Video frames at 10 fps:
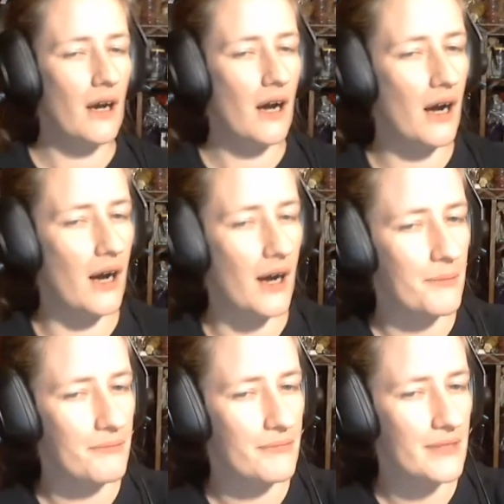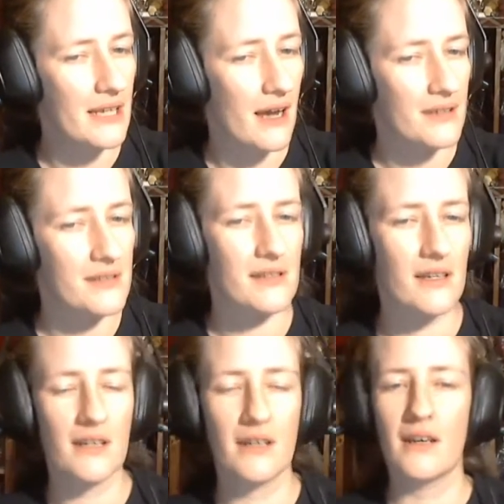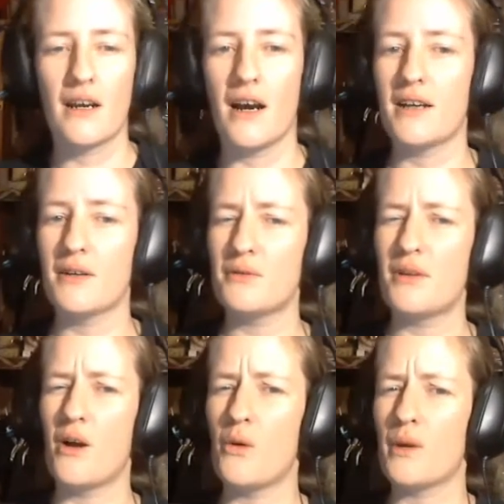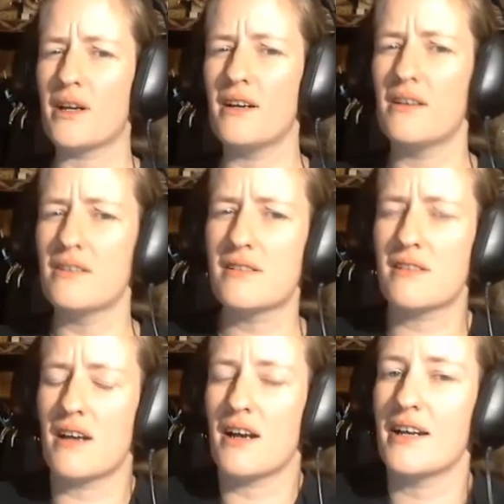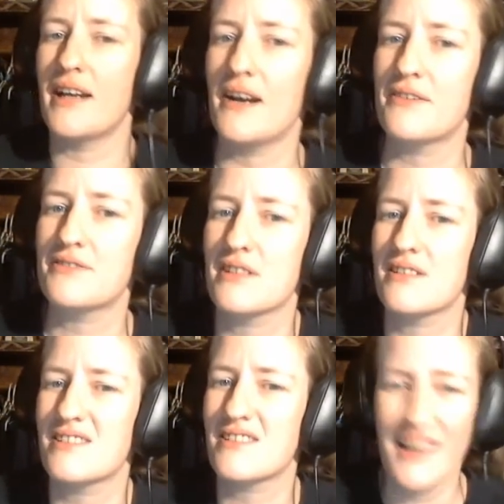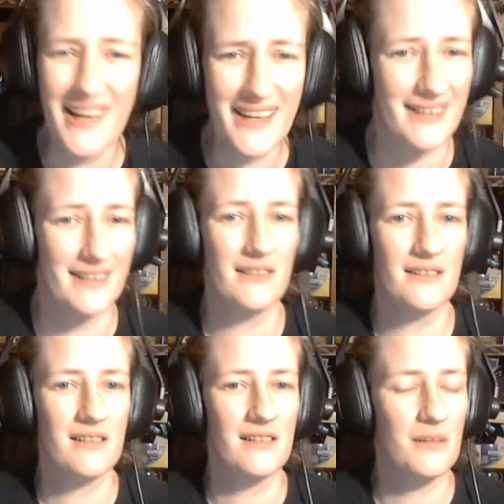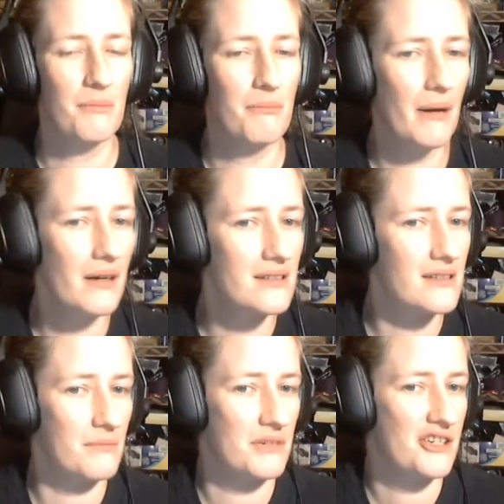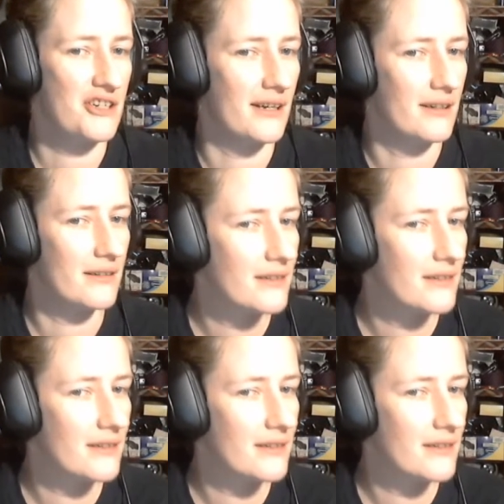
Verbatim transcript: Um, yes. I don't know what else I have to say to debunk some shit.